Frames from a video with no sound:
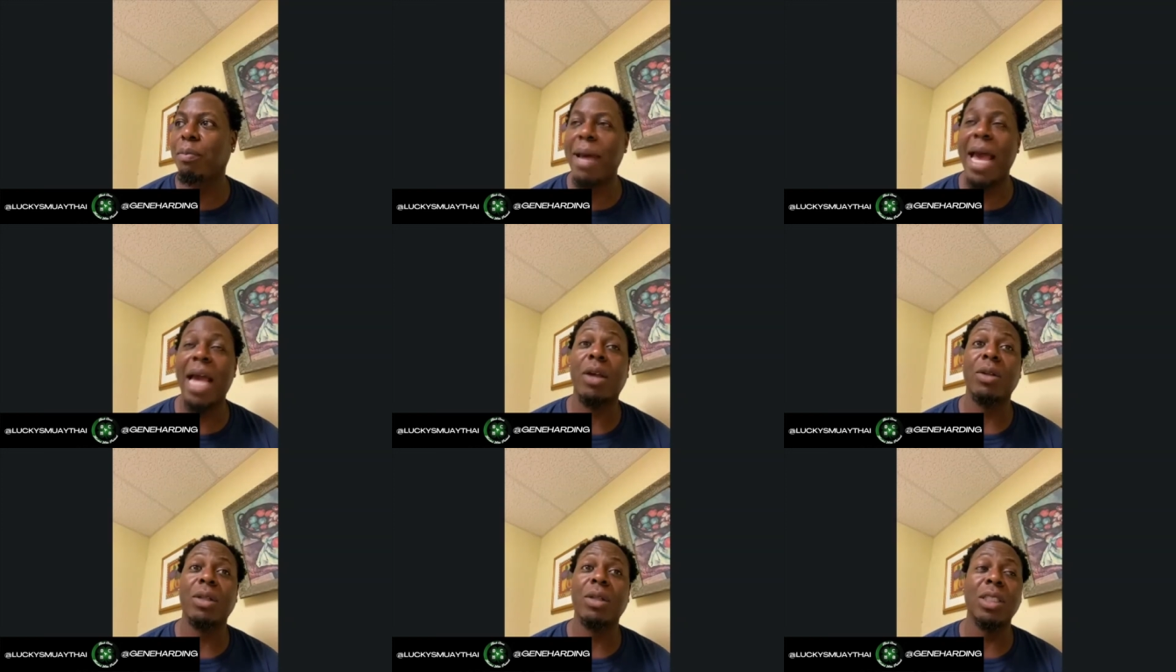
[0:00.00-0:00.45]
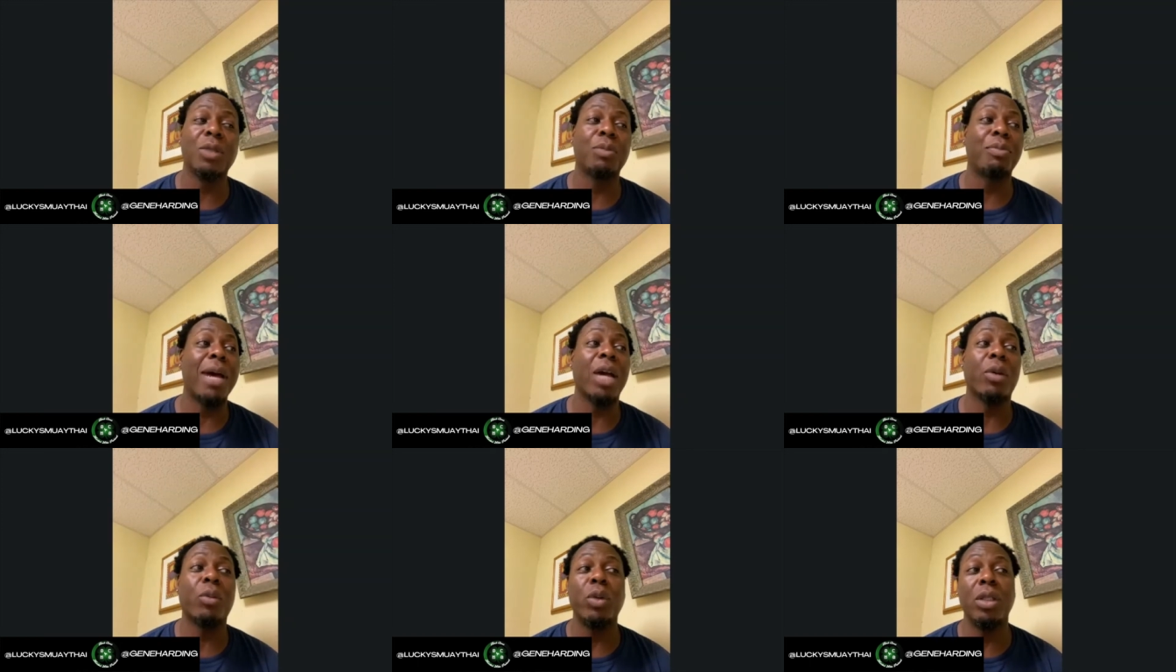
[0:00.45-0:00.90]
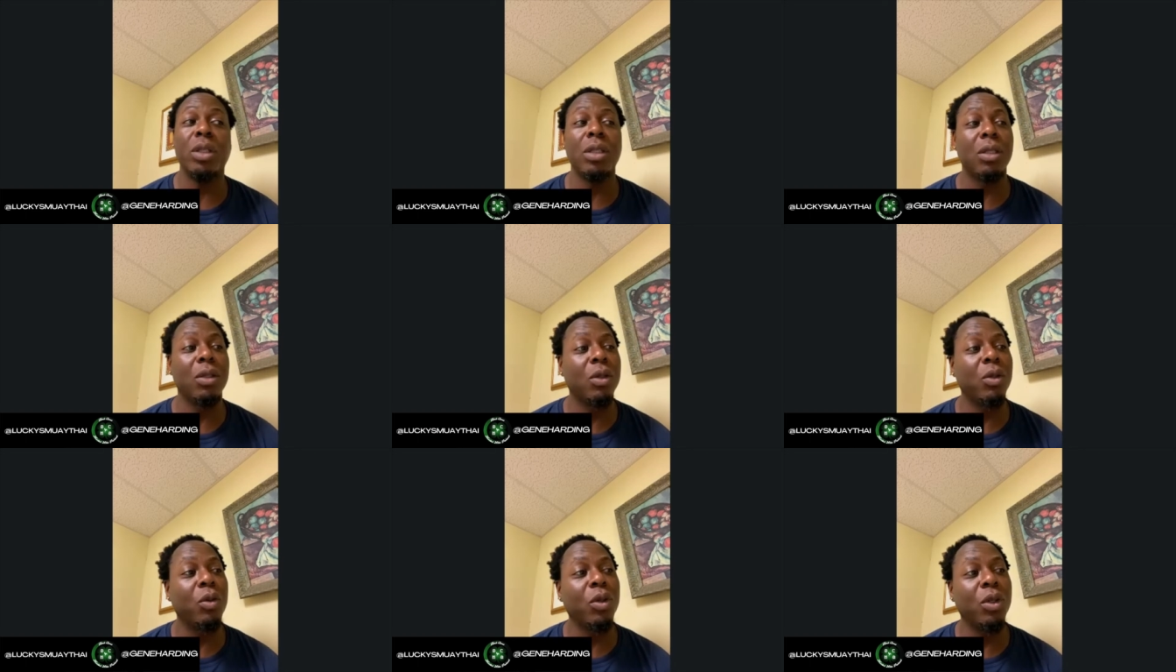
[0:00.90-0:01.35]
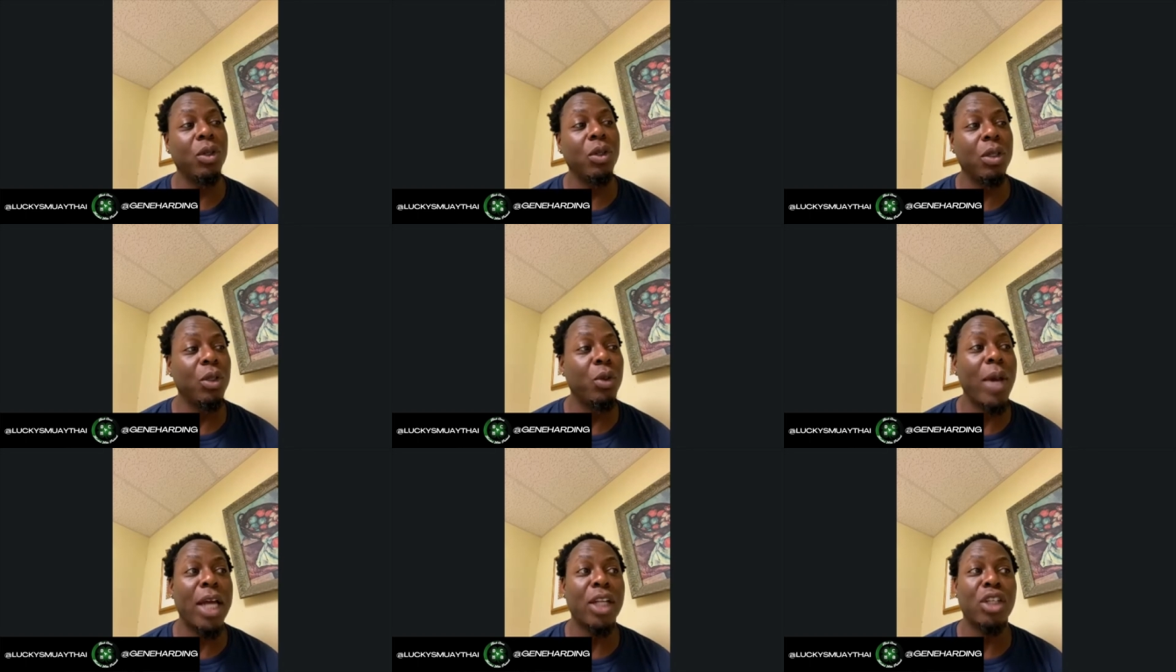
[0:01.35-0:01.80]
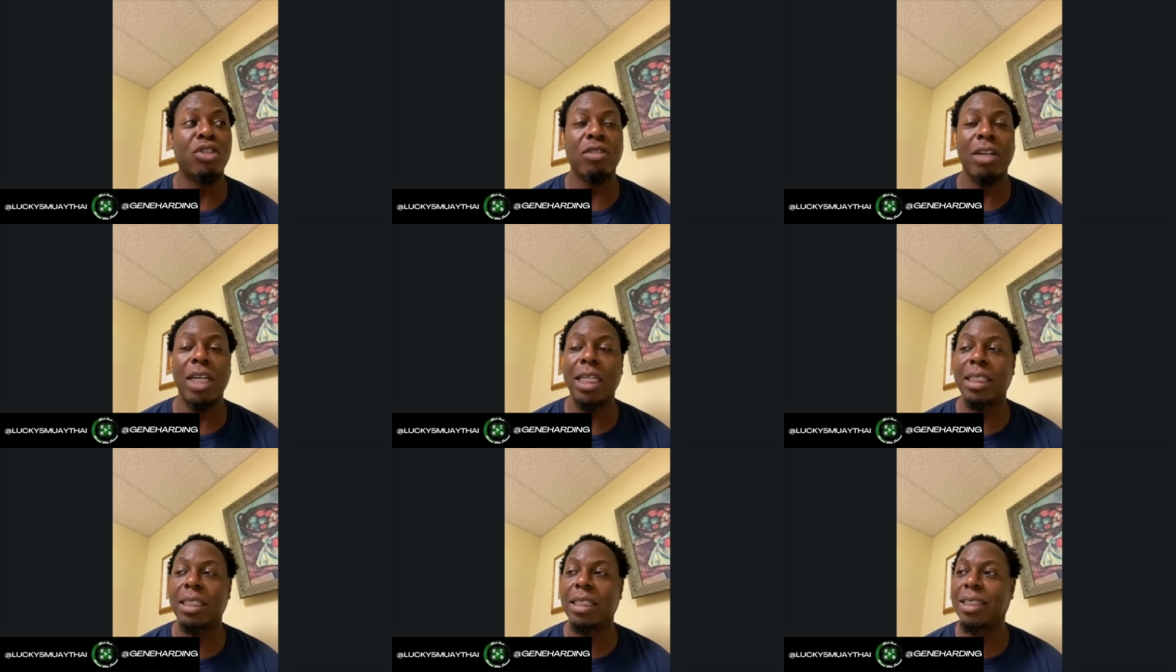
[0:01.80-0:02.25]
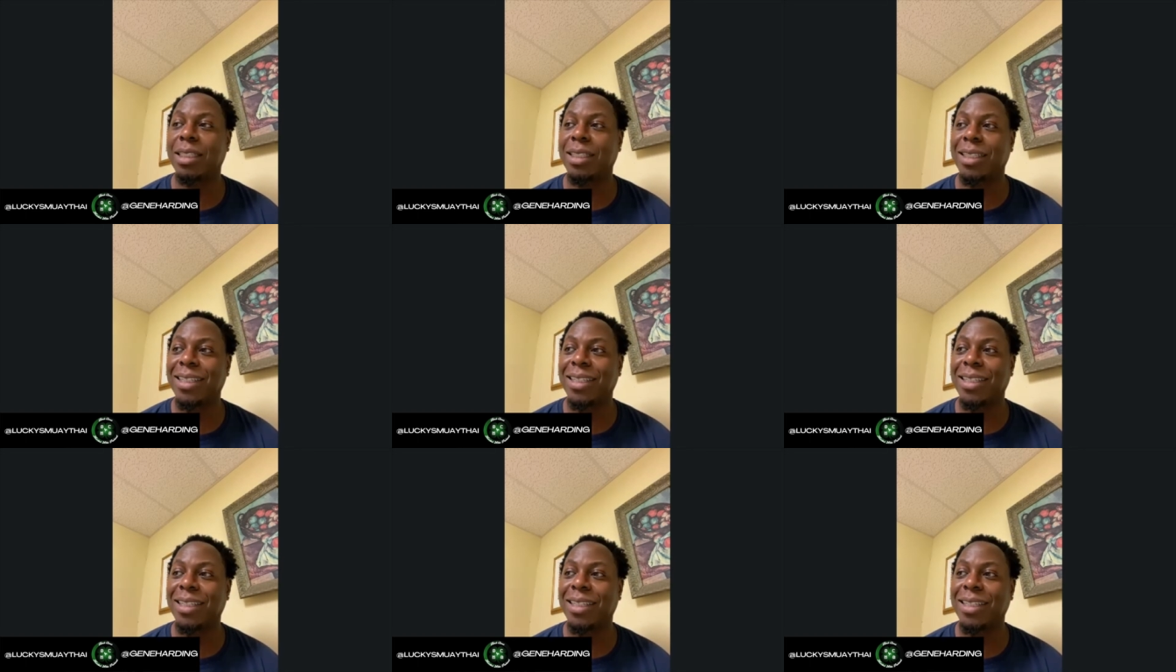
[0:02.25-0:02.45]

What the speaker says: This is back when you had dreads.